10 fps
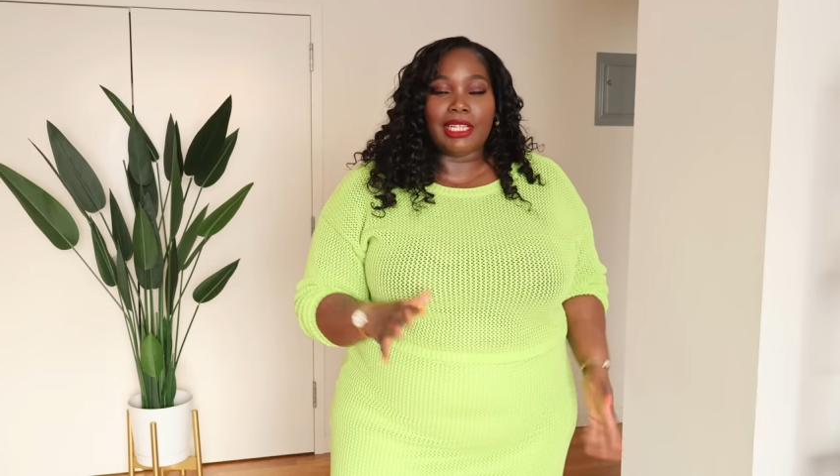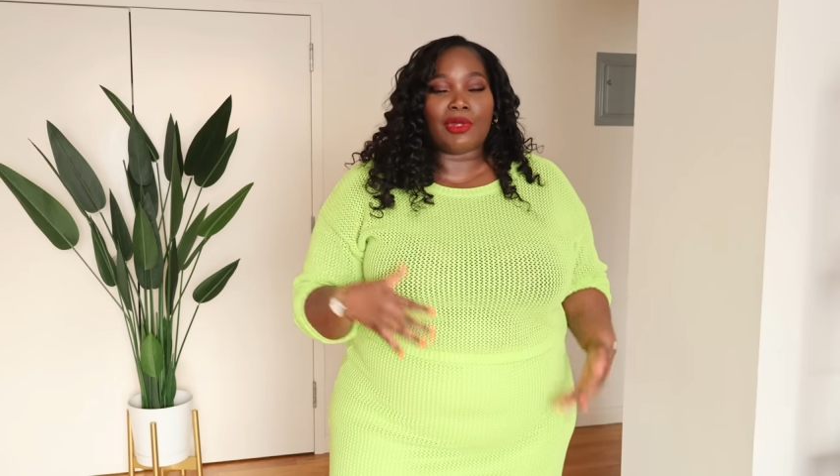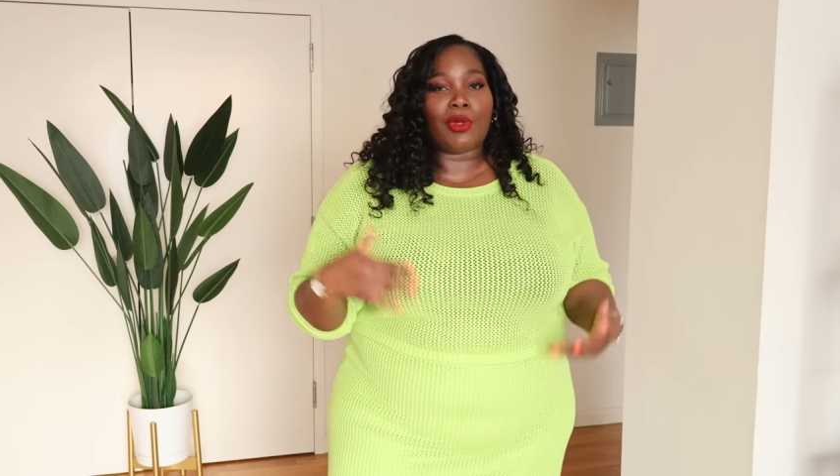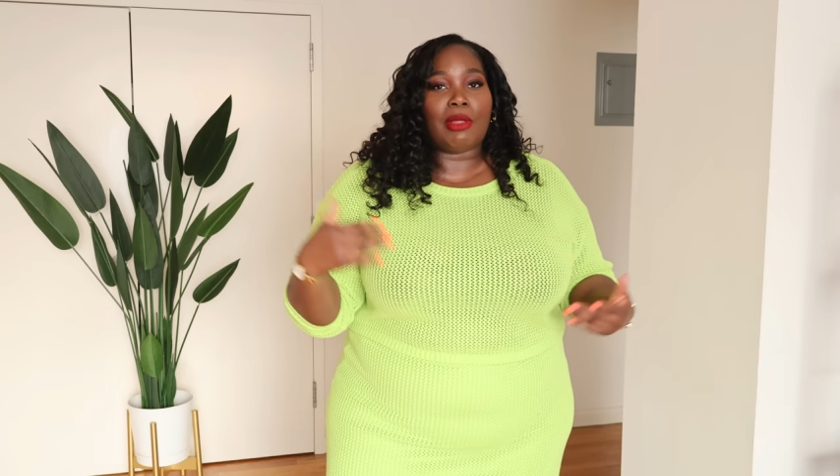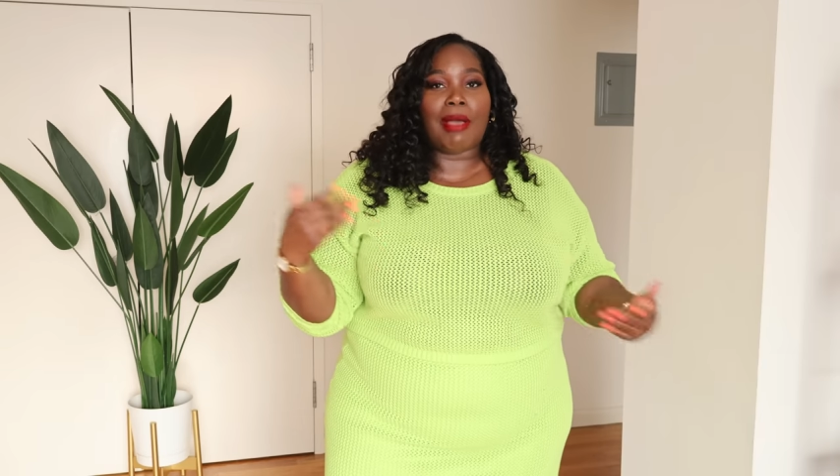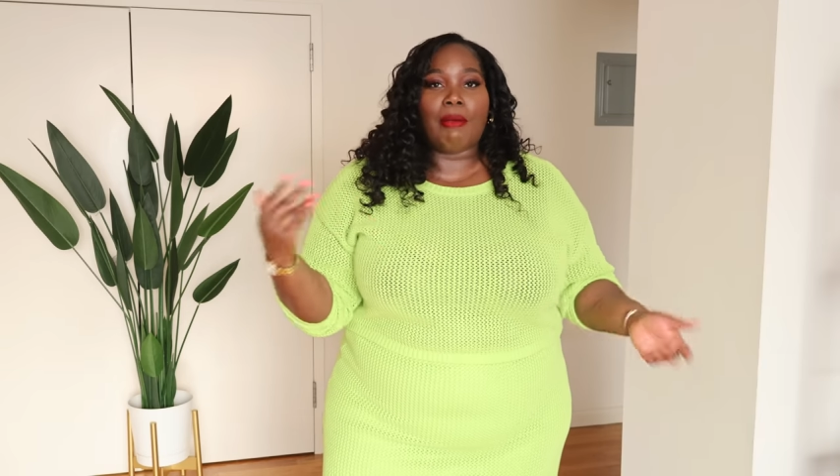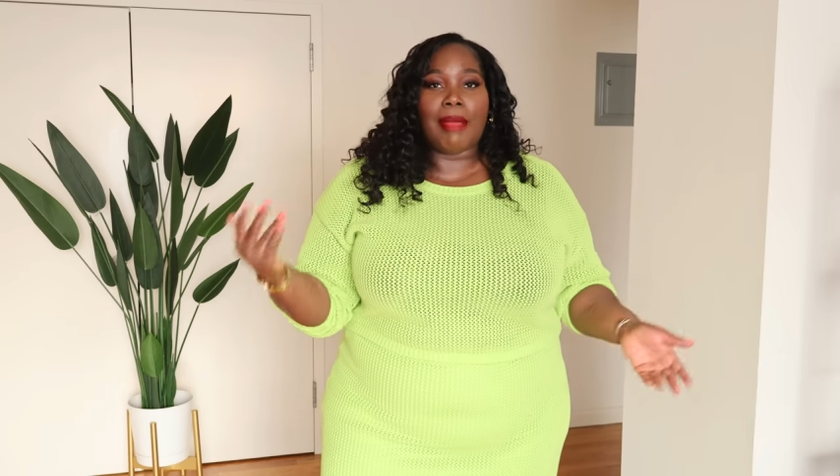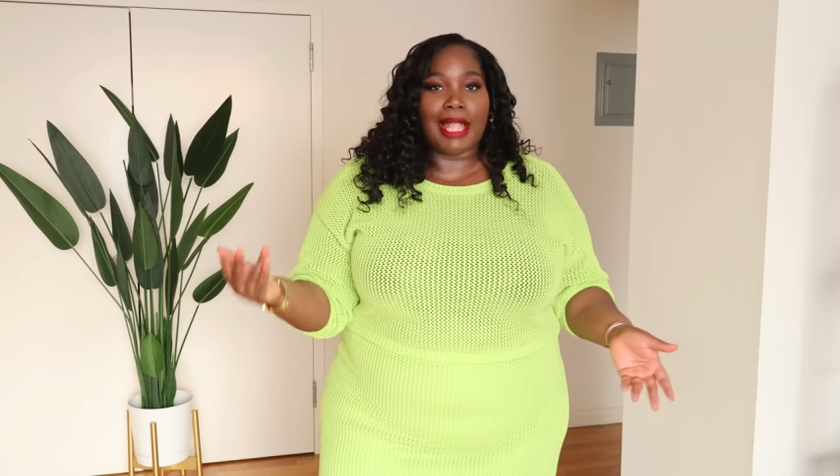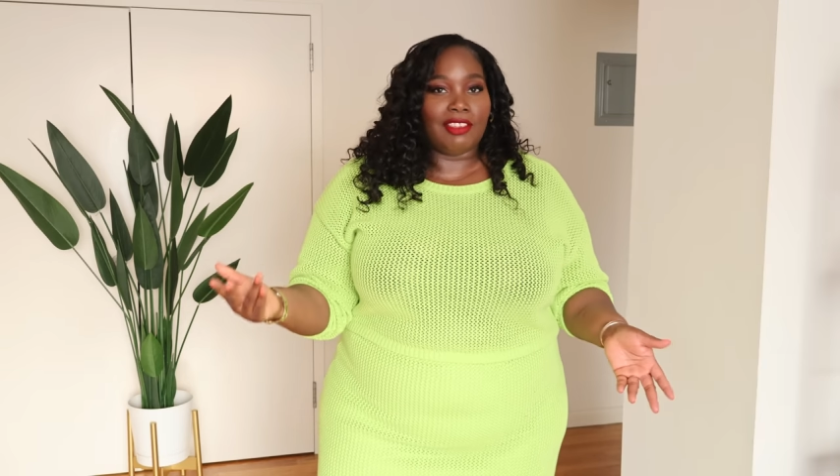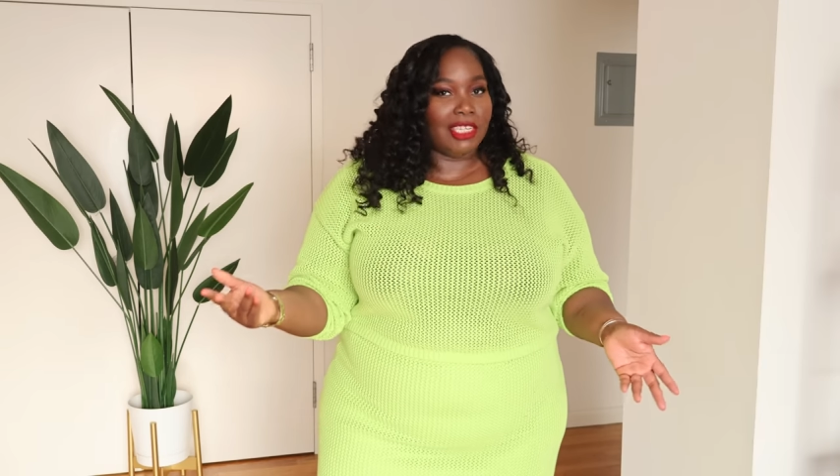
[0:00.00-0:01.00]
is all about
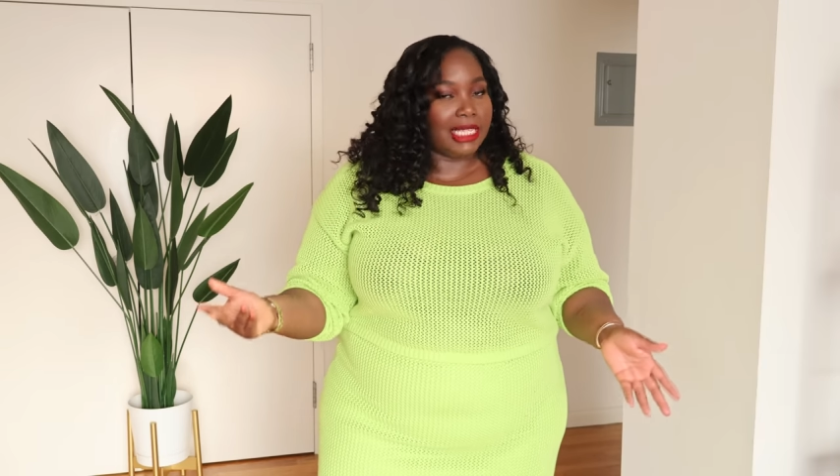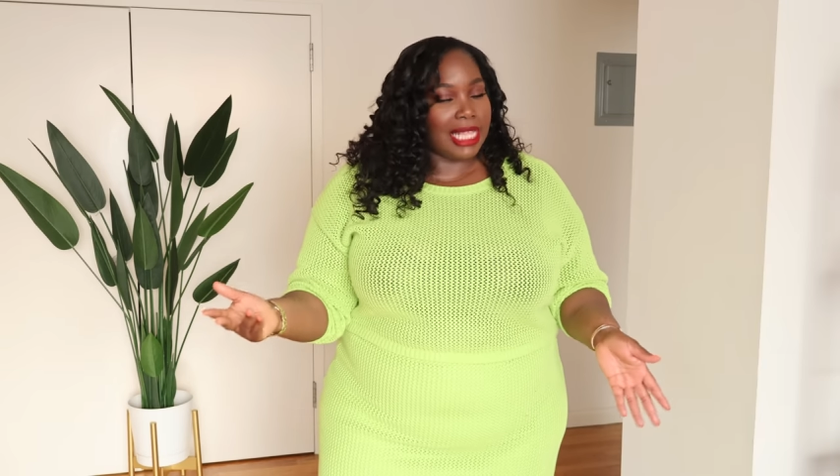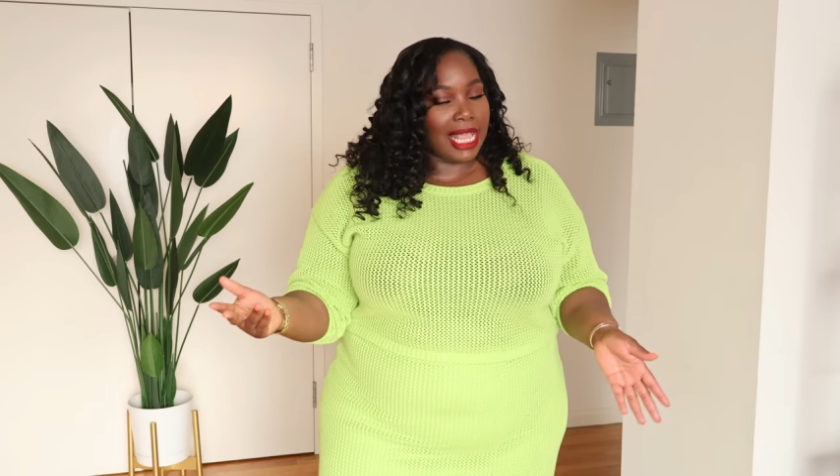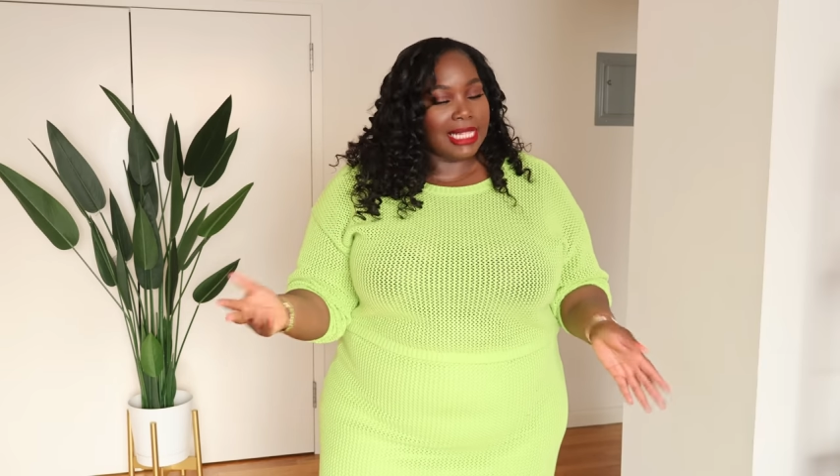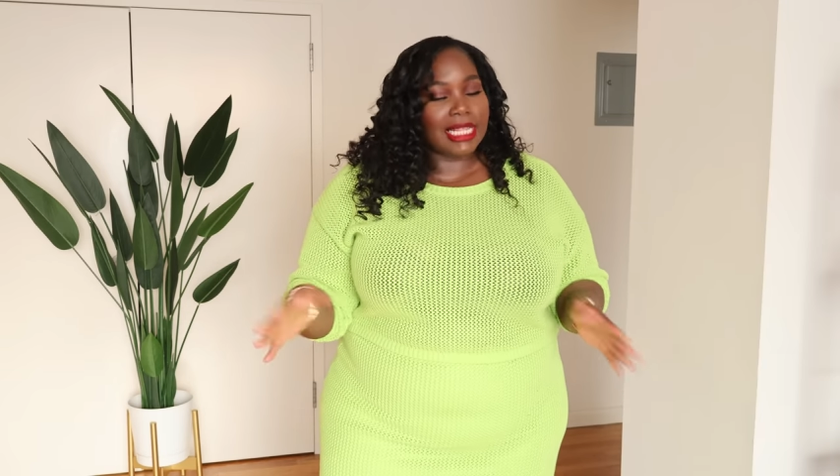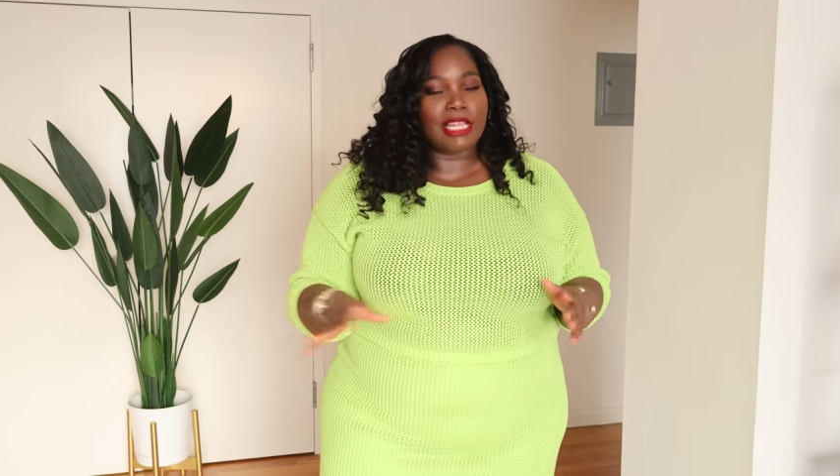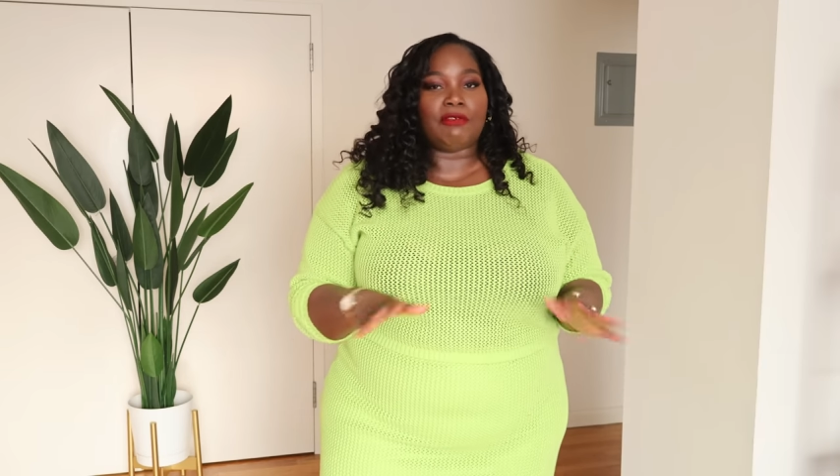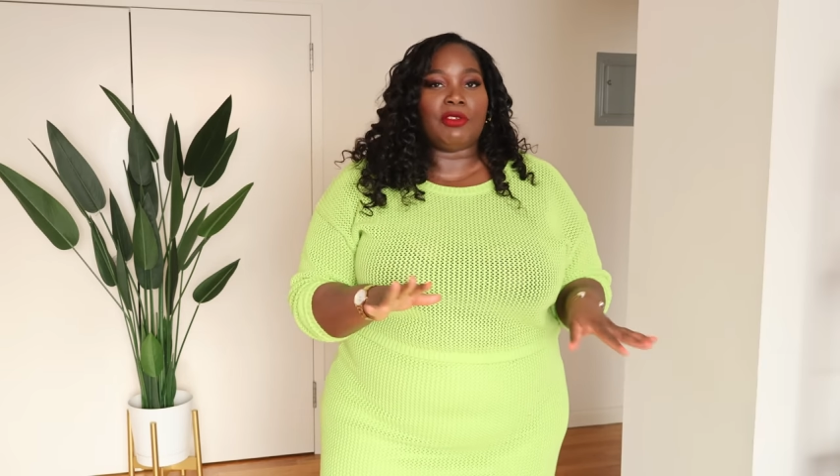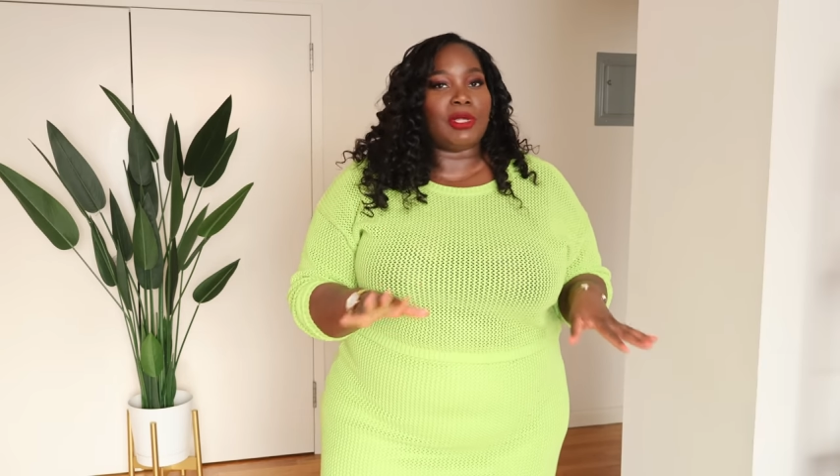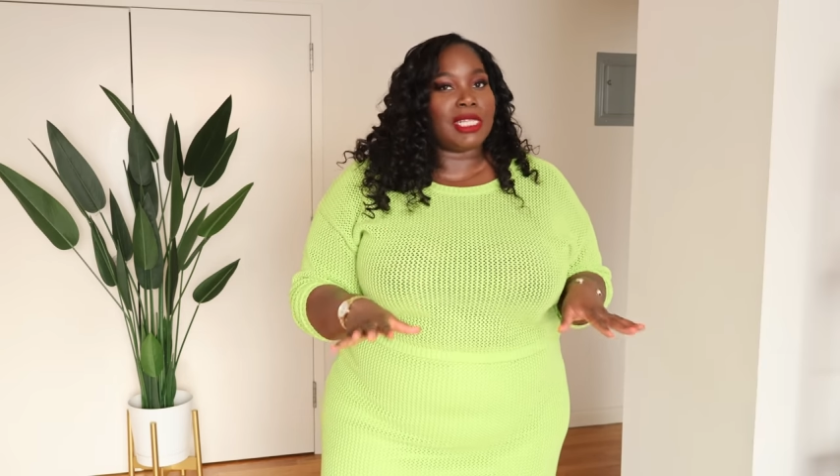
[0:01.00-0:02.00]
matching sets and a
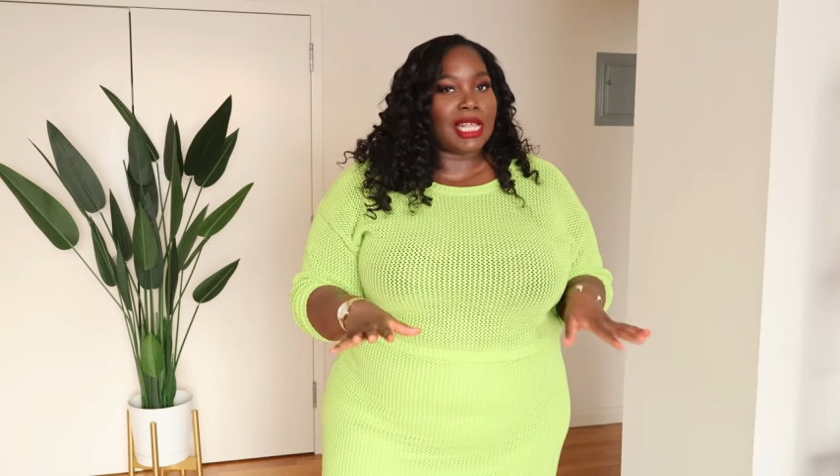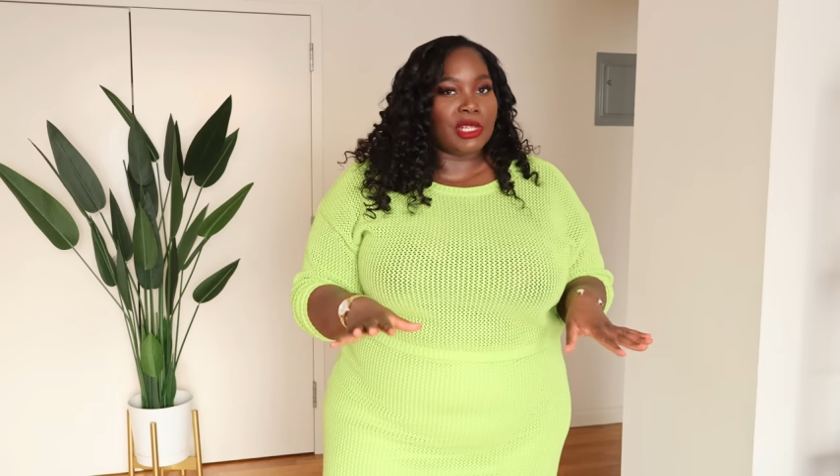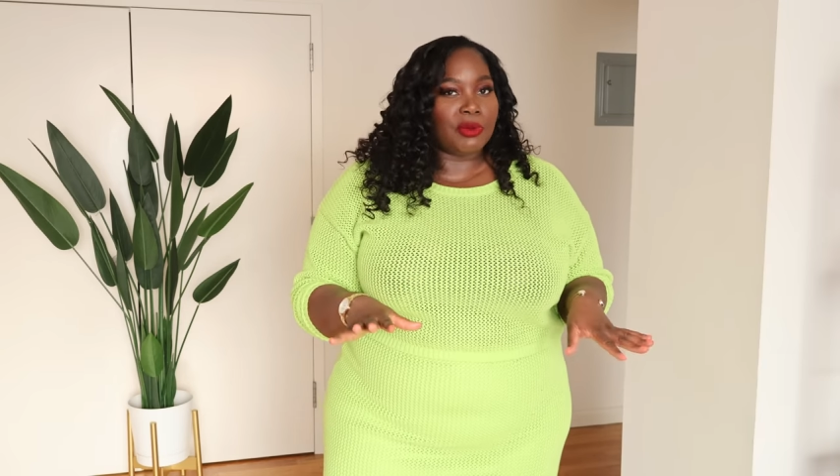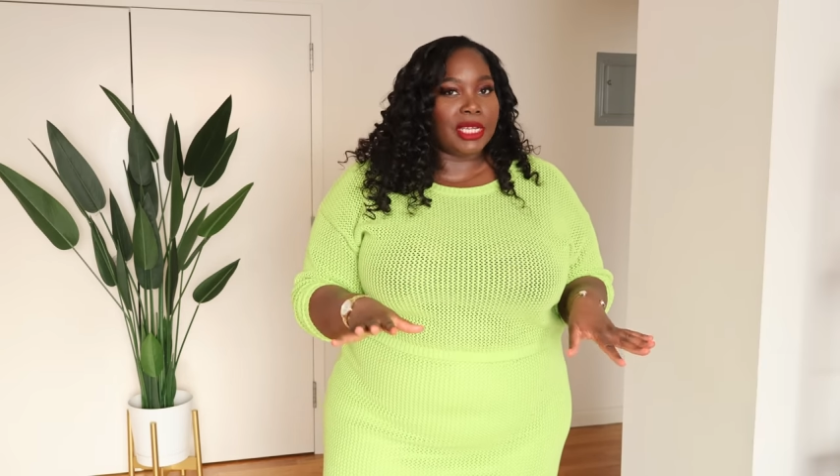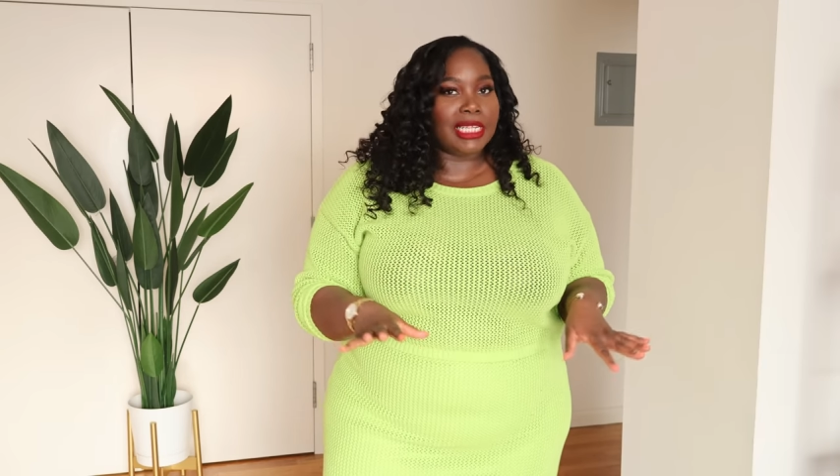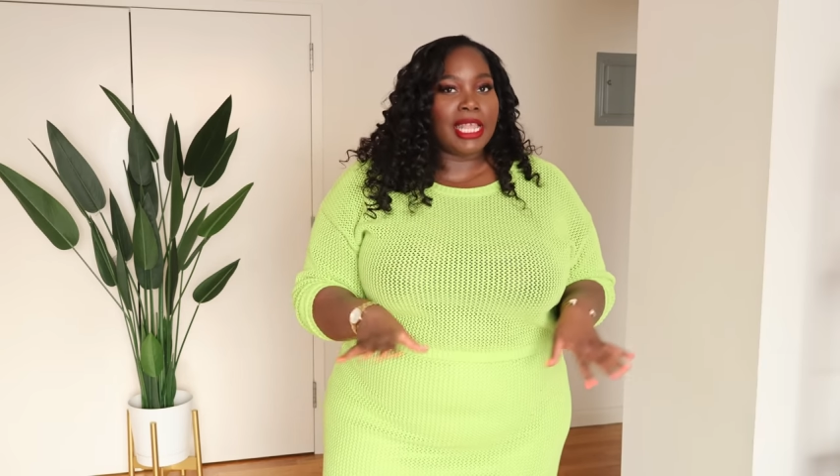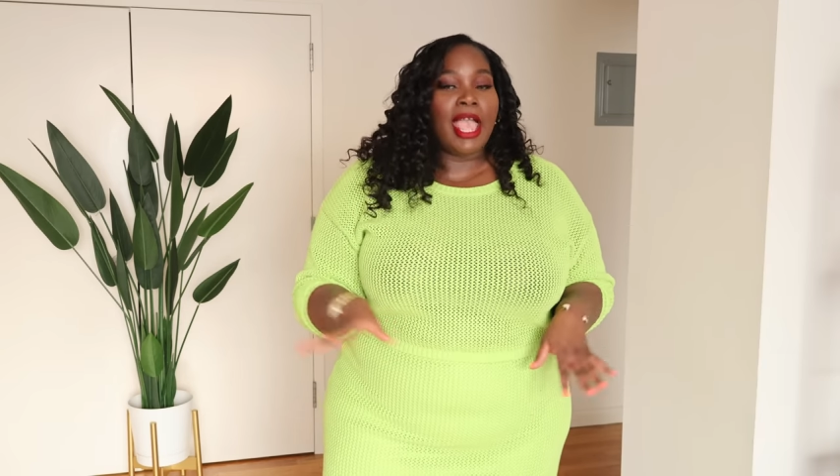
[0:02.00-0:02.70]
few accessories.